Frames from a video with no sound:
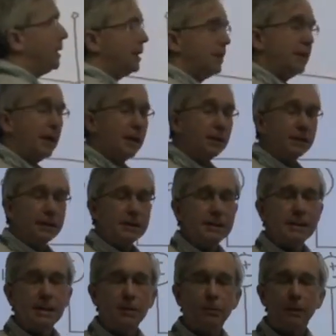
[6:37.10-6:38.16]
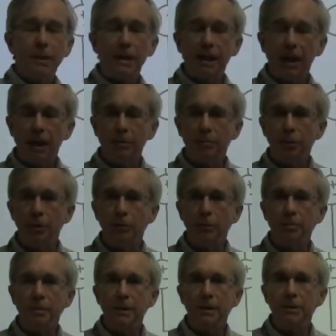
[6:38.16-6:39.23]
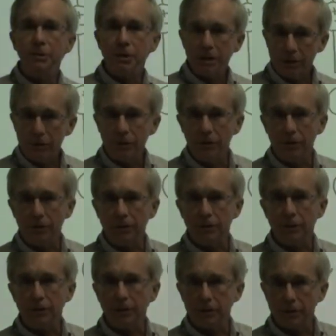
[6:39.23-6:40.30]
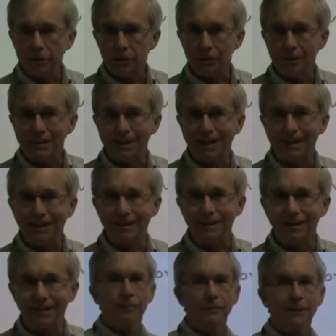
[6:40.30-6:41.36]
Now let's see what the output would be just due to the current source acting.